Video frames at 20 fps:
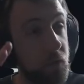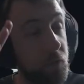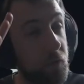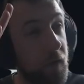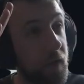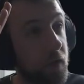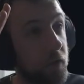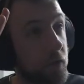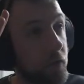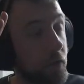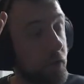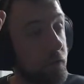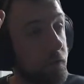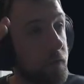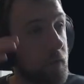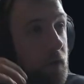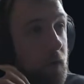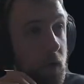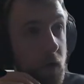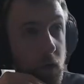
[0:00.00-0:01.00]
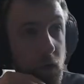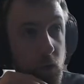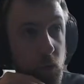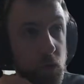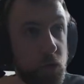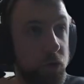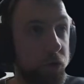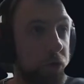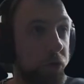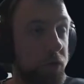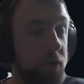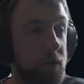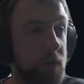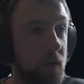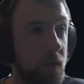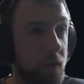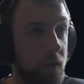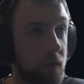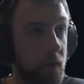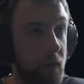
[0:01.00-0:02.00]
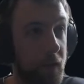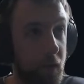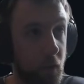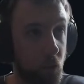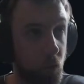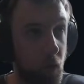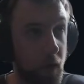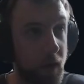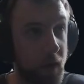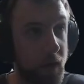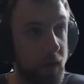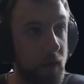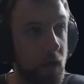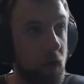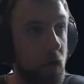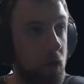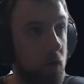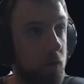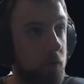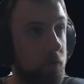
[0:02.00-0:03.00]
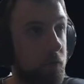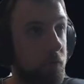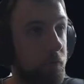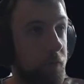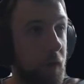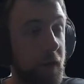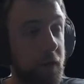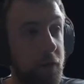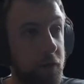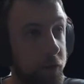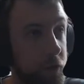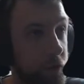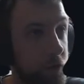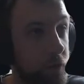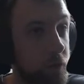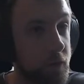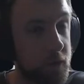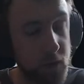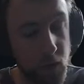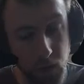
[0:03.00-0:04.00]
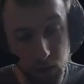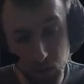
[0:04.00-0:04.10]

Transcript: fan curve, which is just an array of vector 2s,